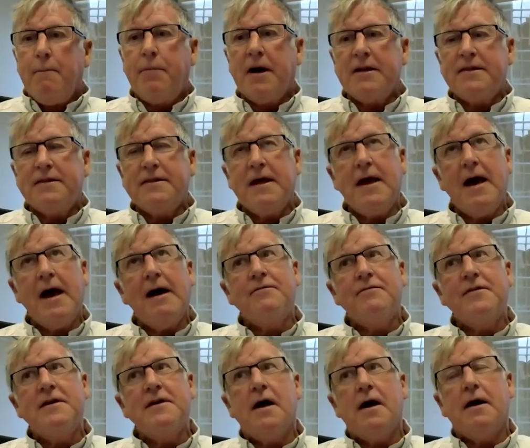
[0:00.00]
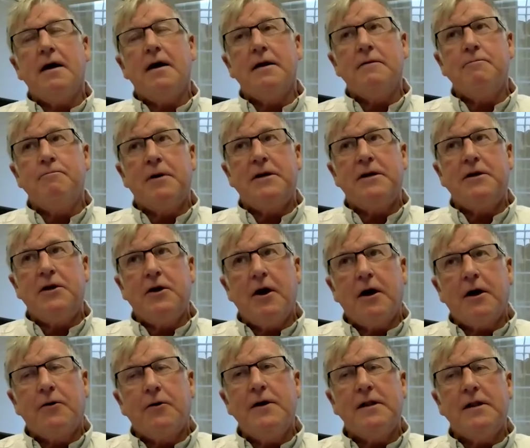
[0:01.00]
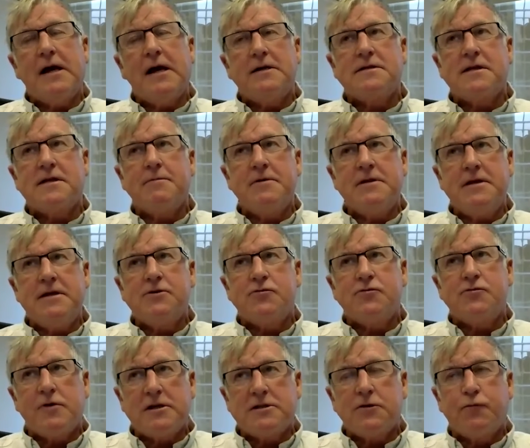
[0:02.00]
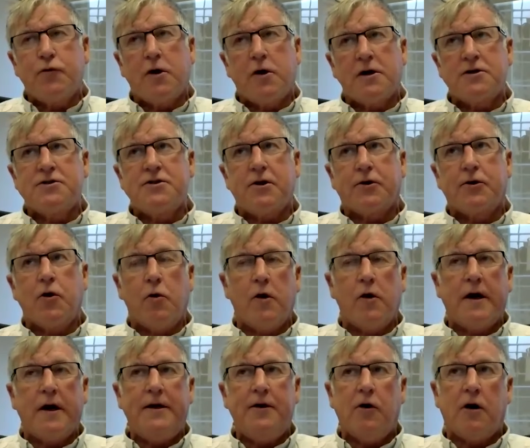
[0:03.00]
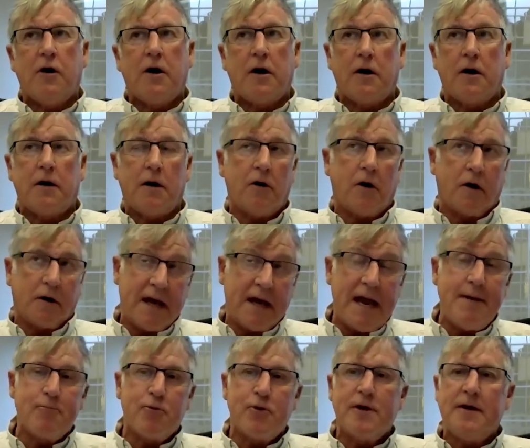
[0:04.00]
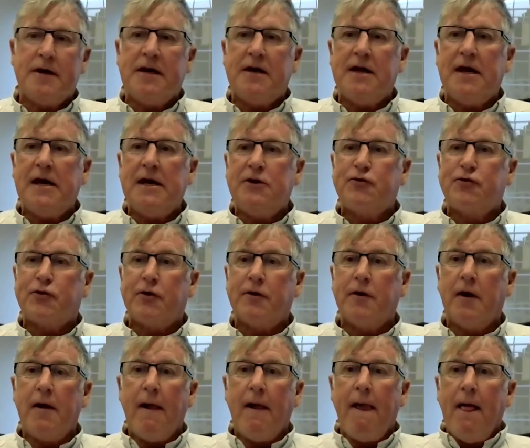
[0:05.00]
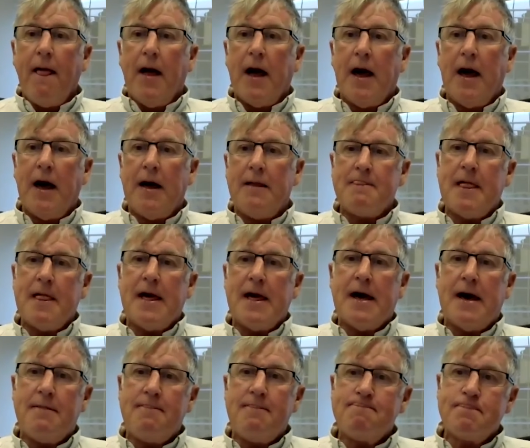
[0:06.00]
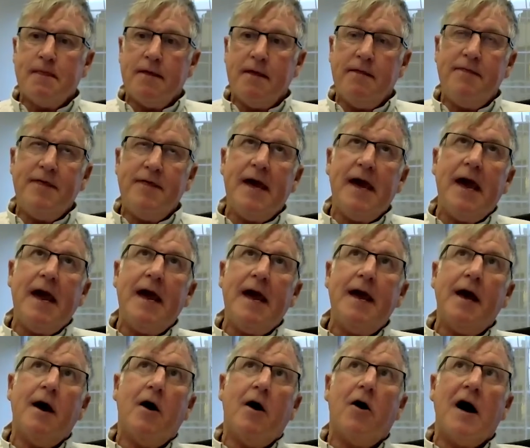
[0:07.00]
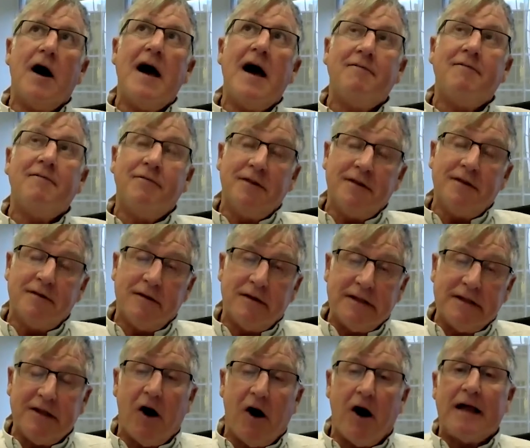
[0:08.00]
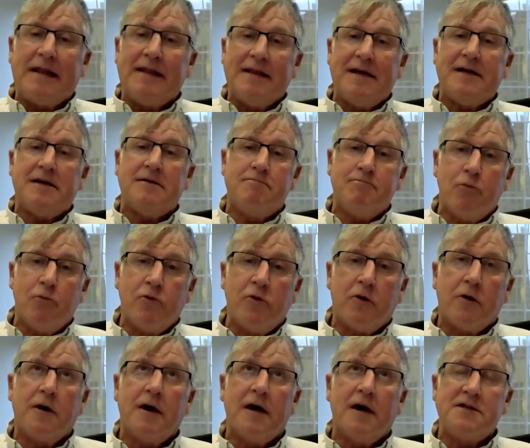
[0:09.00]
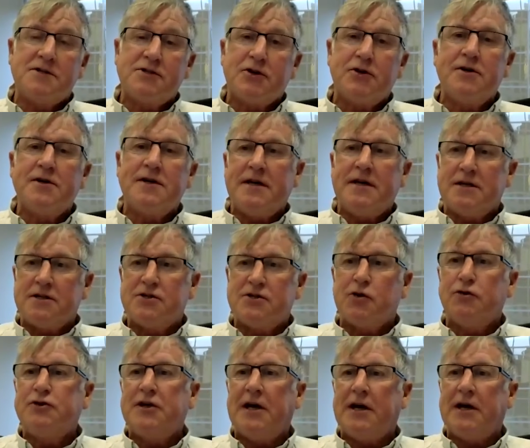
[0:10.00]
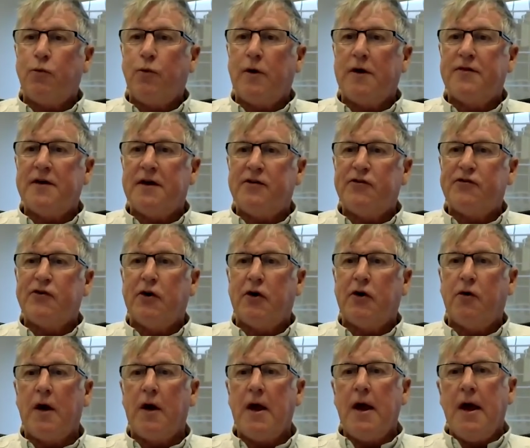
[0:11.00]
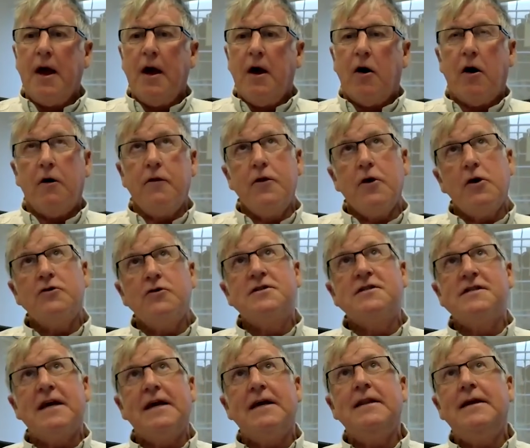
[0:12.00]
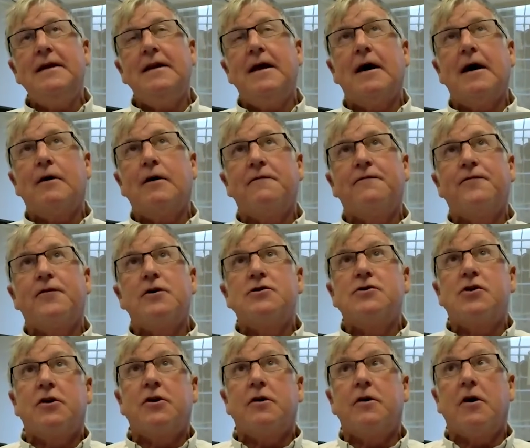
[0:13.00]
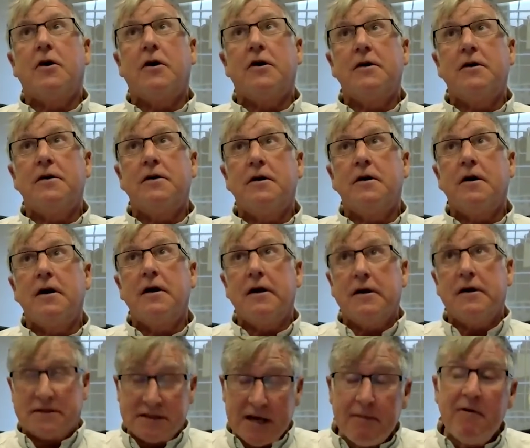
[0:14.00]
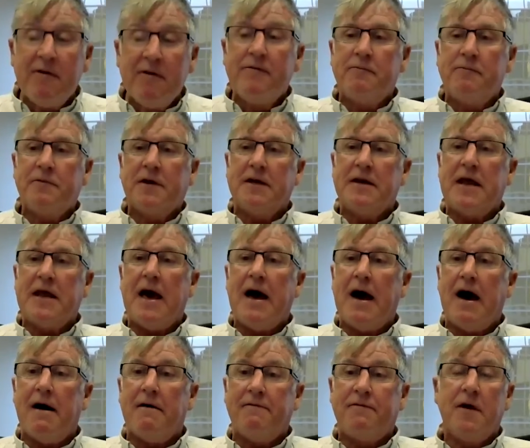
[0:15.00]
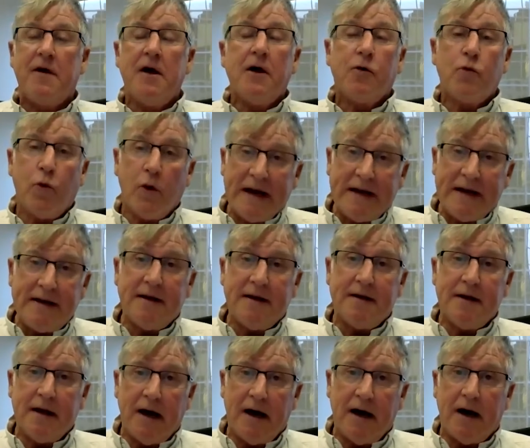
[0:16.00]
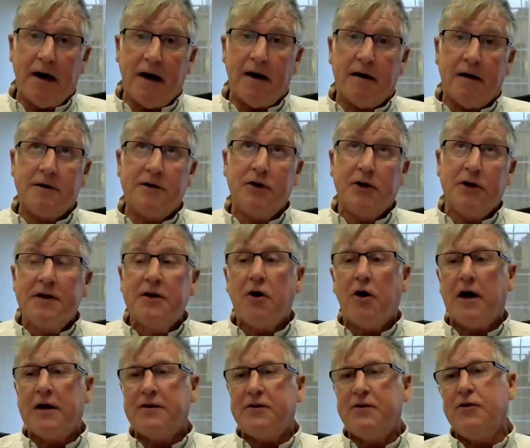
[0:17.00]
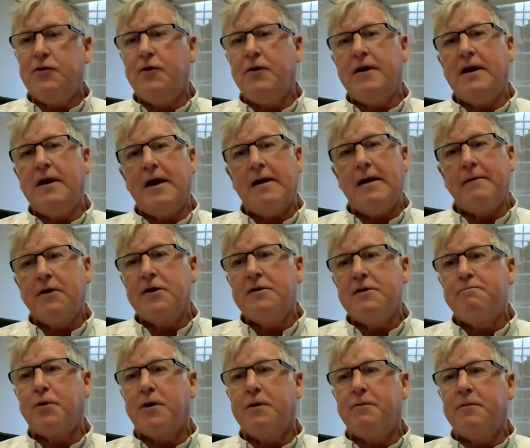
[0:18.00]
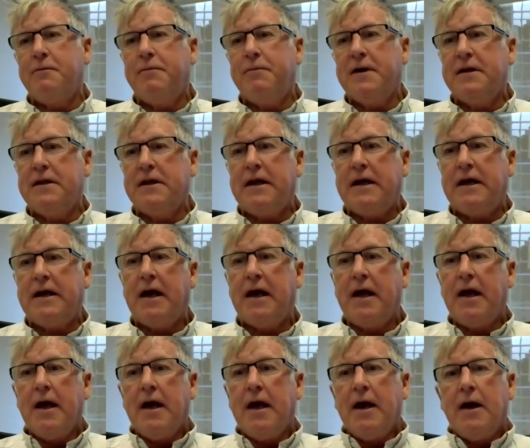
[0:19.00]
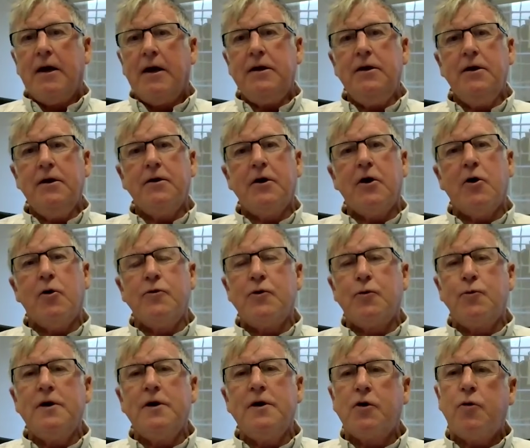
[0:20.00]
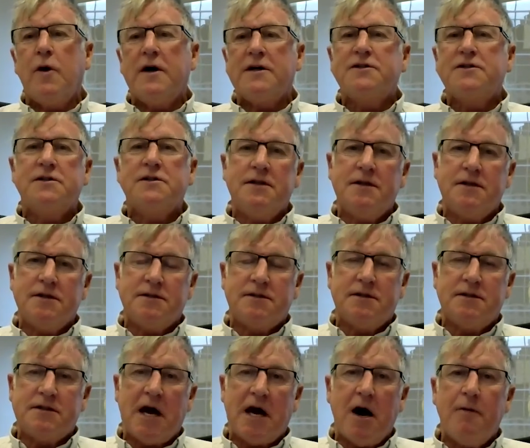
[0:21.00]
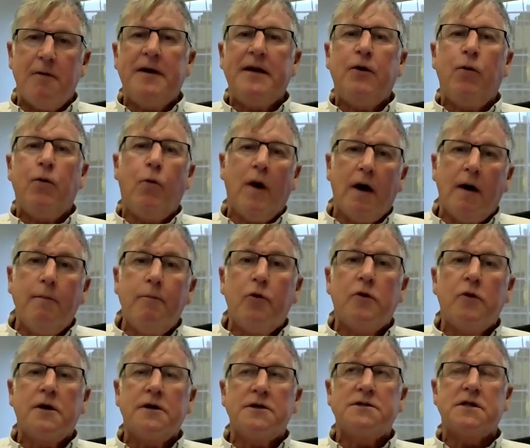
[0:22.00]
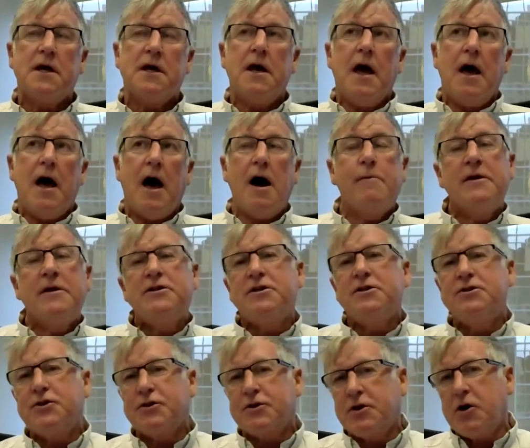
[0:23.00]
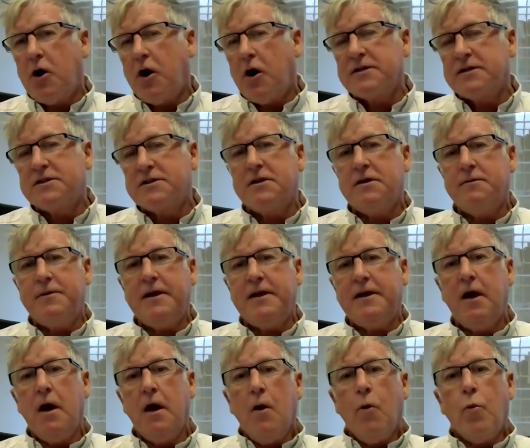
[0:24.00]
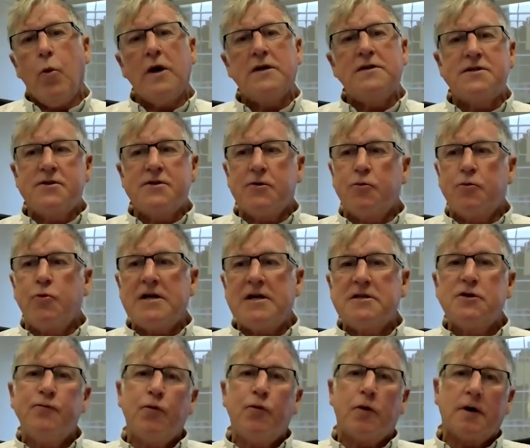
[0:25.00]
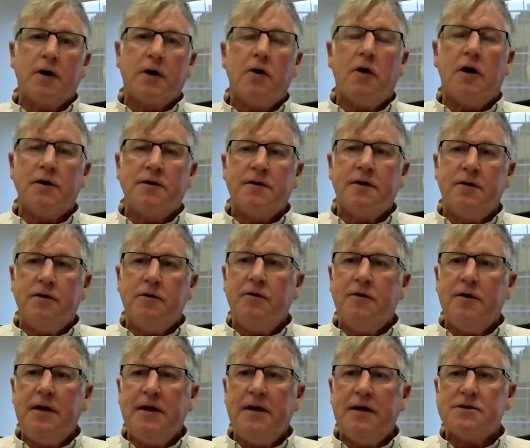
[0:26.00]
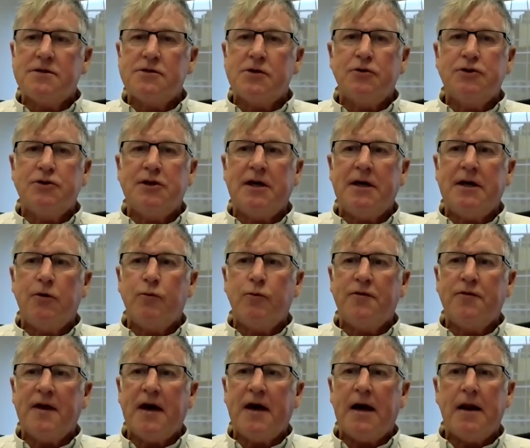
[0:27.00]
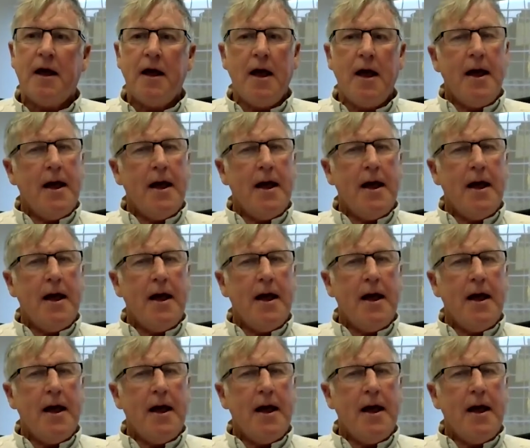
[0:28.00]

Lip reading: But but you got to realize some of these reservoirs are Cambrian in nature, and they have a lot more uncertainty associated with it. So although saline aquifers are some of them can have quite good continuity and good permeability, the real question is how many well bores, how much is your cost going to be? What's the reservoir continuity associated with that?